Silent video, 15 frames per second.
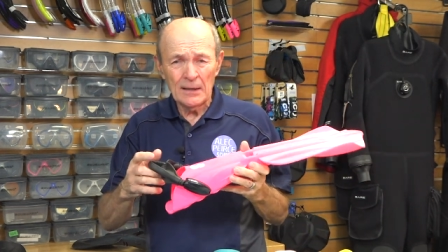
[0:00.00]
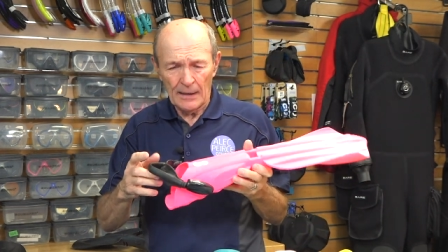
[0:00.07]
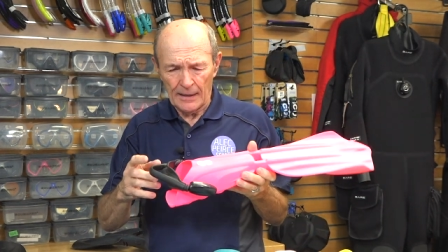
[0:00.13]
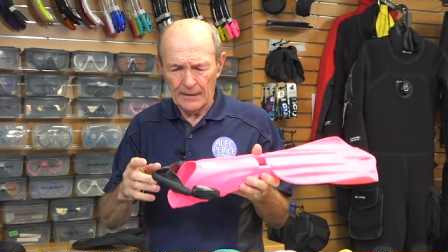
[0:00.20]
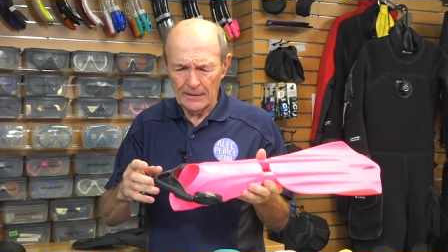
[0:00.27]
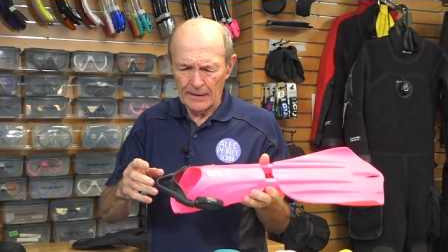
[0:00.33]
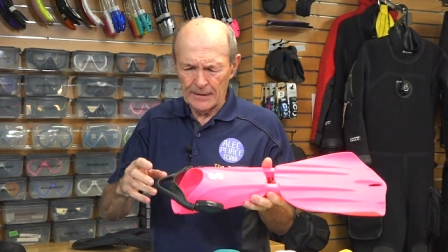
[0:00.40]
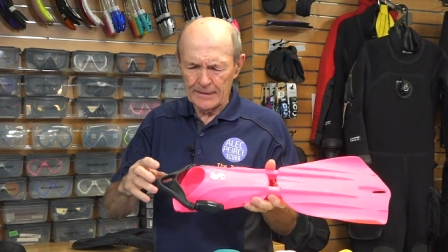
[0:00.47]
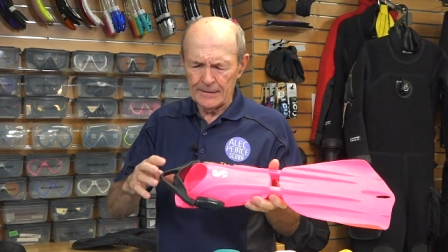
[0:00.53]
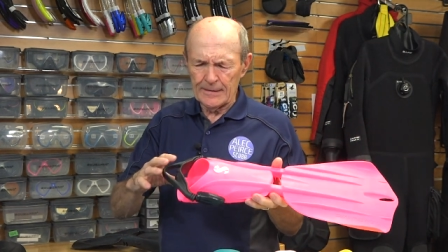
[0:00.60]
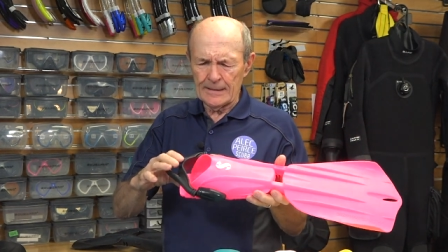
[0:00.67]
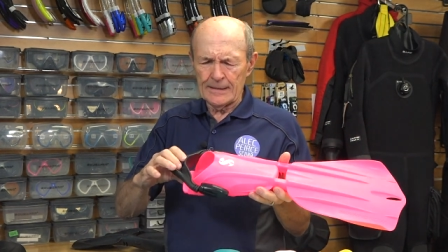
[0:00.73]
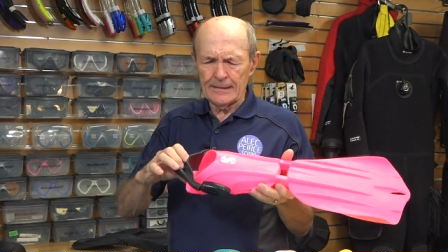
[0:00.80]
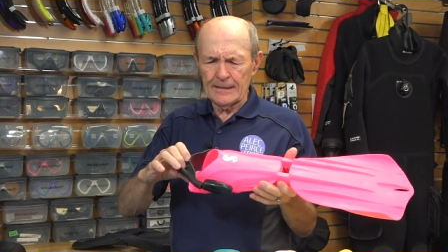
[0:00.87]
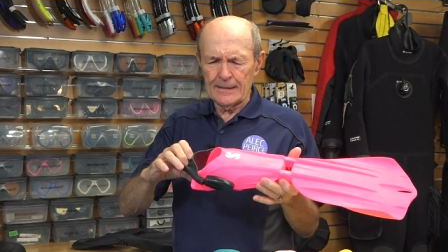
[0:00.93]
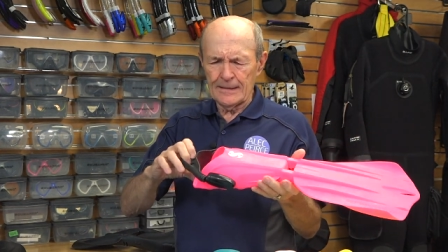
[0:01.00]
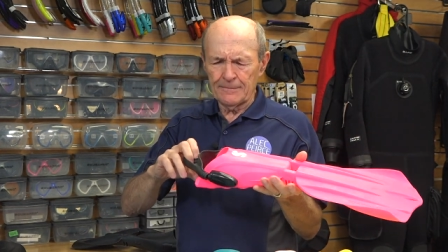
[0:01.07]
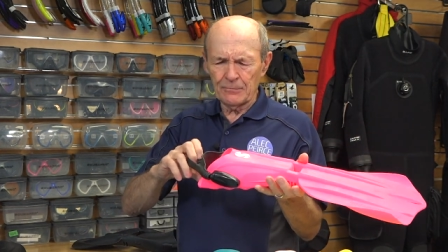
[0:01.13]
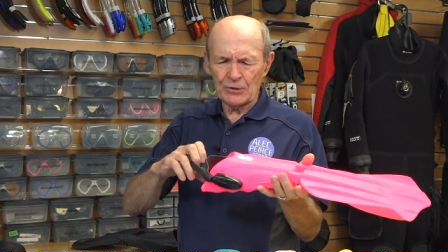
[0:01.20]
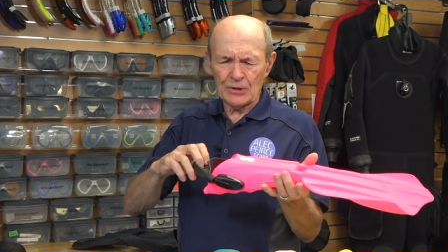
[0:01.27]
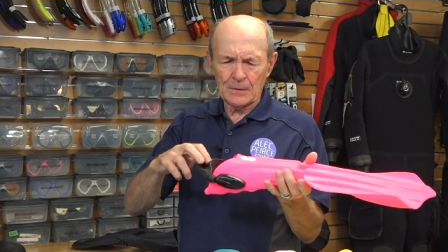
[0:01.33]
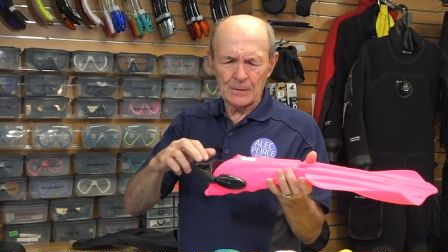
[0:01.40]

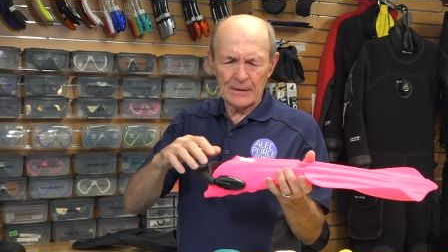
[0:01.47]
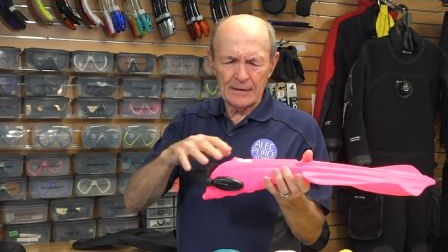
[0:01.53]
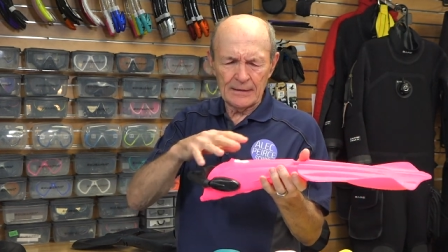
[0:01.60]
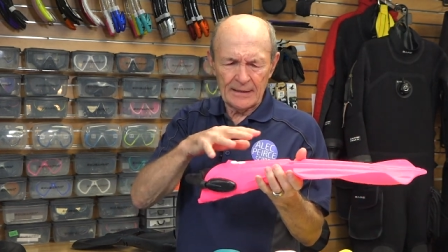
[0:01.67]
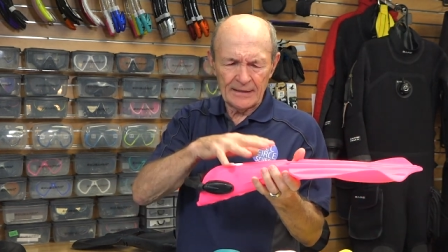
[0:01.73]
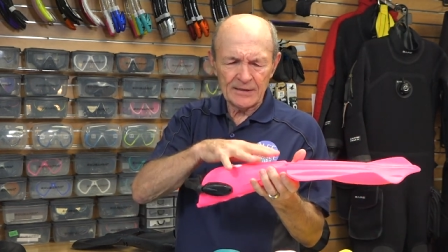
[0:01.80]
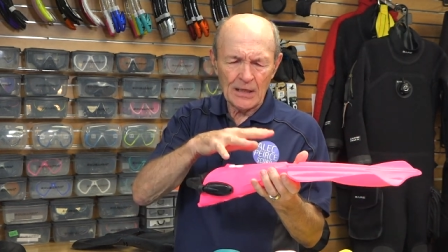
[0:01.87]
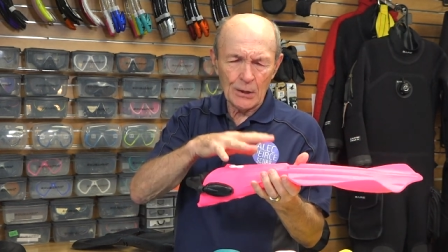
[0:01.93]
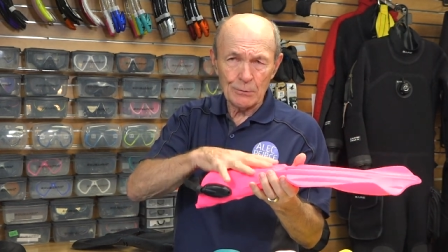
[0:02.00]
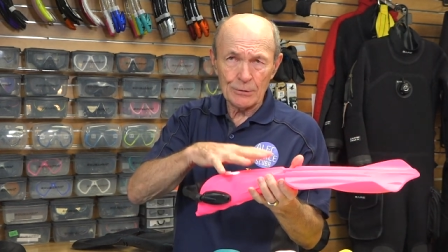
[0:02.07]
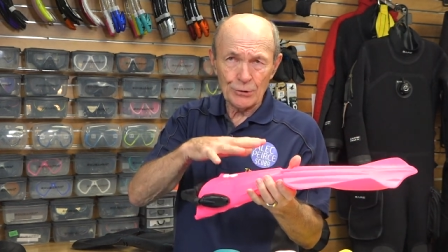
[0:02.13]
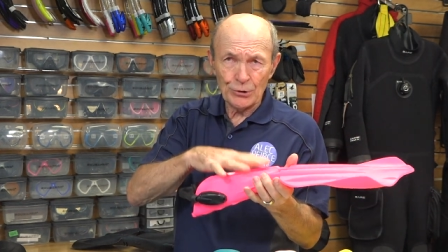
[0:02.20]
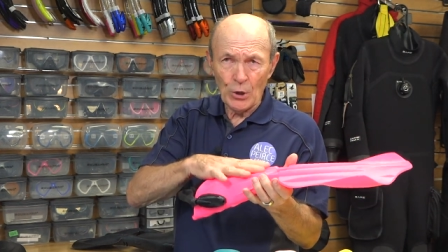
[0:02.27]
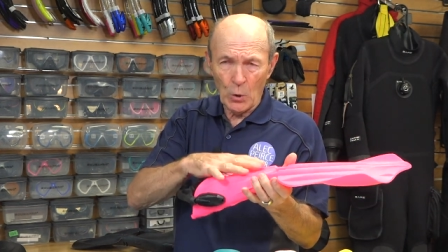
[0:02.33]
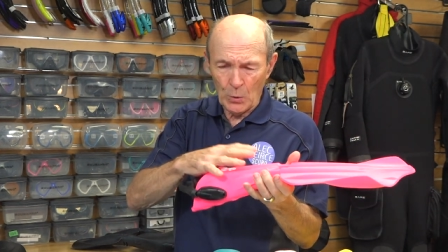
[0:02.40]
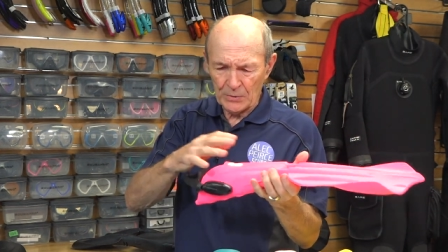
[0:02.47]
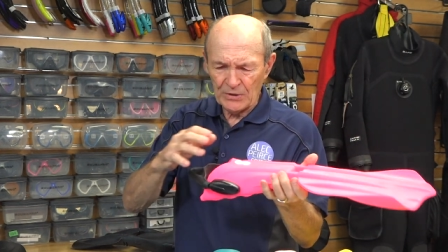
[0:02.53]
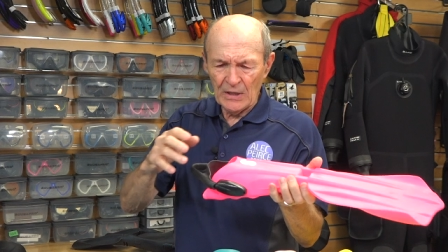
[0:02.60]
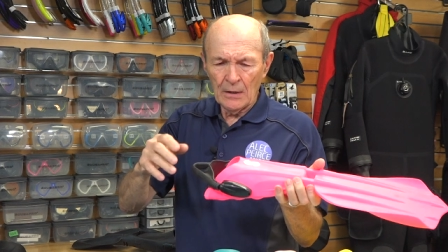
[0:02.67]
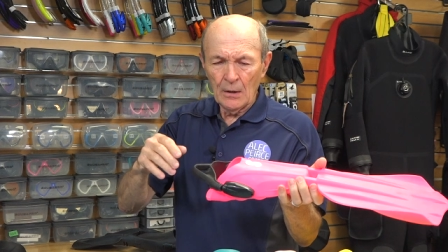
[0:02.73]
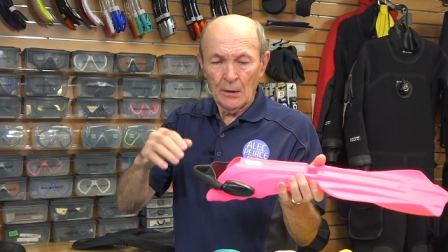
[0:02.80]
and so that's how it shows.